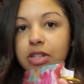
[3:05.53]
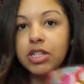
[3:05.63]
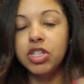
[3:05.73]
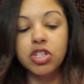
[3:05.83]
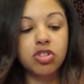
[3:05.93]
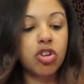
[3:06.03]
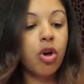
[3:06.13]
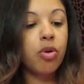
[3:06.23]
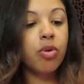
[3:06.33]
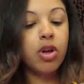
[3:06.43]
It's just
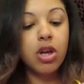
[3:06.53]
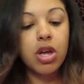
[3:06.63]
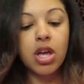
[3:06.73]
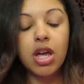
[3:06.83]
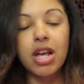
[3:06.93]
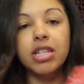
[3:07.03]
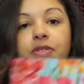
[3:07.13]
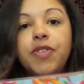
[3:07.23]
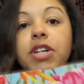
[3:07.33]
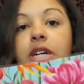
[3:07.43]
so, it's
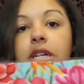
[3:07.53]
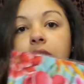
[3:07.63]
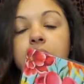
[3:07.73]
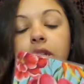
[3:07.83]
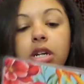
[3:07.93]
fun.